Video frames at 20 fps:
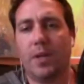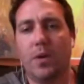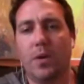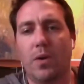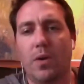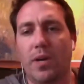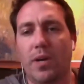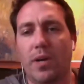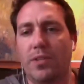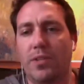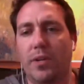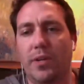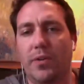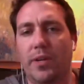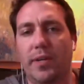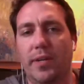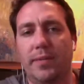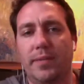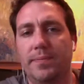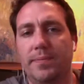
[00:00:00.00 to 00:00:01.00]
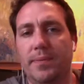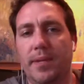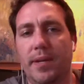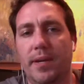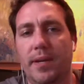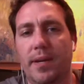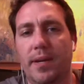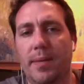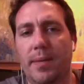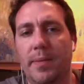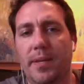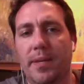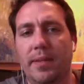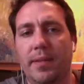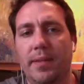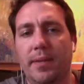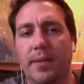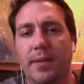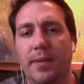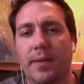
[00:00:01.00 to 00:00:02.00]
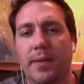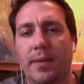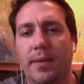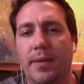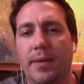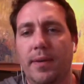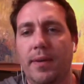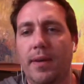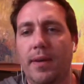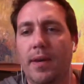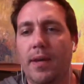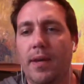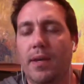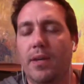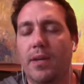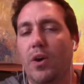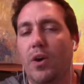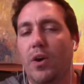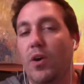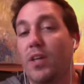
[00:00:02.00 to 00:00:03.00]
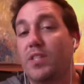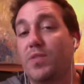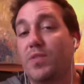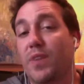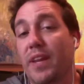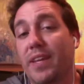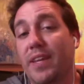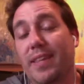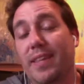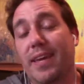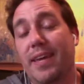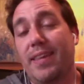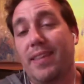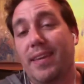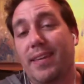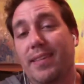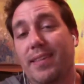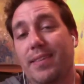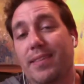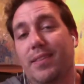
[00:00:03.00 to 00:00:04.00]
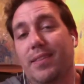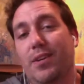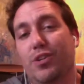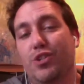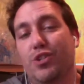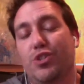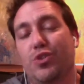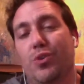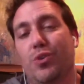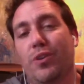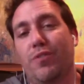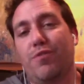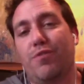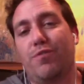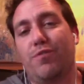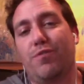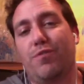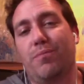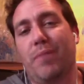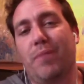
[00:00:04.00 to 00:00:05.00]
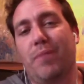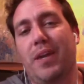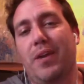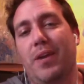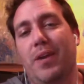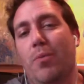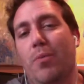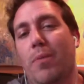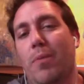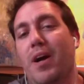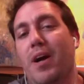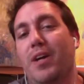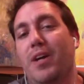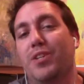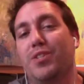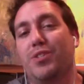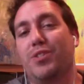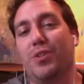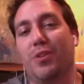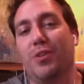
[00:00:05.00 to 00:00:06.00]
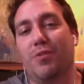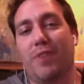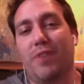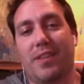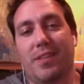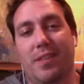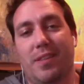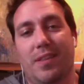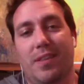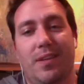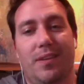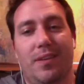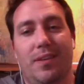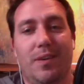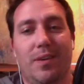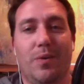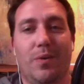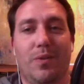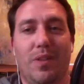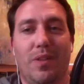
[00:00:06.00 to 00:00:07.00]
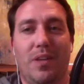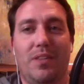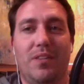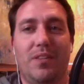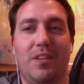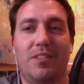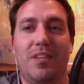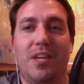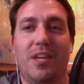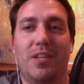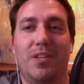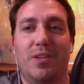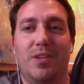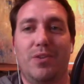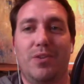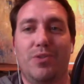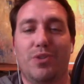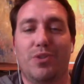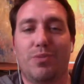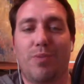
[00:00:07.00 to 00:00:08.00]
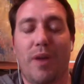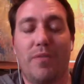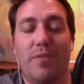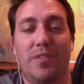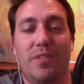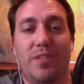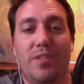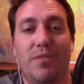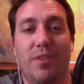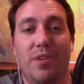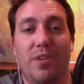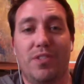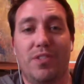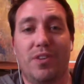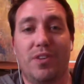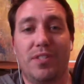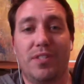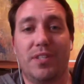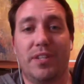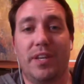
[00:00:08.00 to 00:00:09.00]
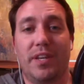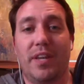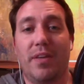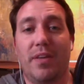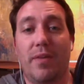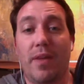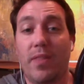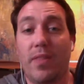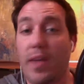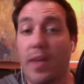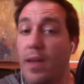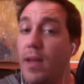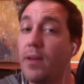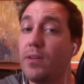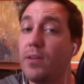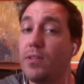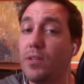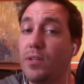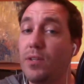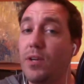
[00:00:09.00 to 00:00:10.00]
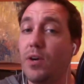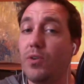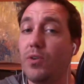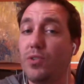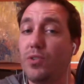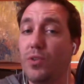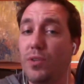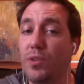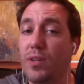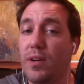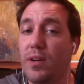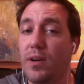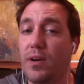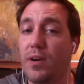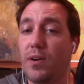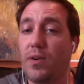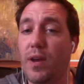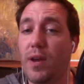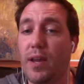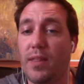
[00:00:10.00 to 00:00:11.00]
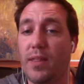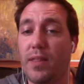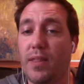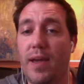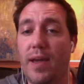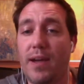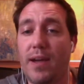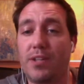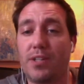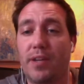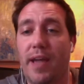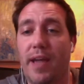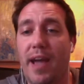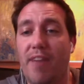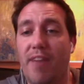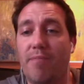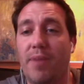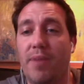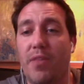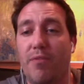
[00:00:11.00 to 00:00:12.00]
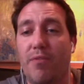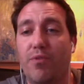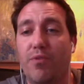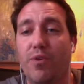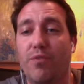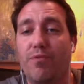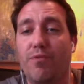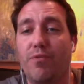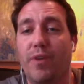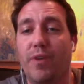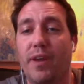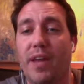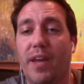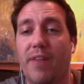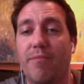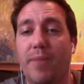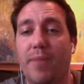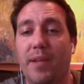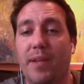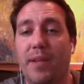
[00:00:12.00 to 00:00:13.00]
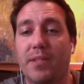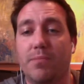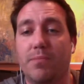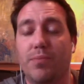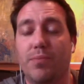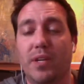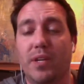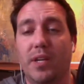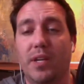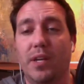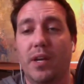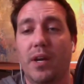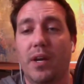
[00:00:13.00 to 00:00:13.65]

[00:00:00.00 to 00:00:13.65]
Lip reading: I totally agree. Yeah, I mean, it's funny because they're sort of making homage to the fact that they take users' privacy very seriously, and to their credit, they actually have been on the forefront and have made some pretty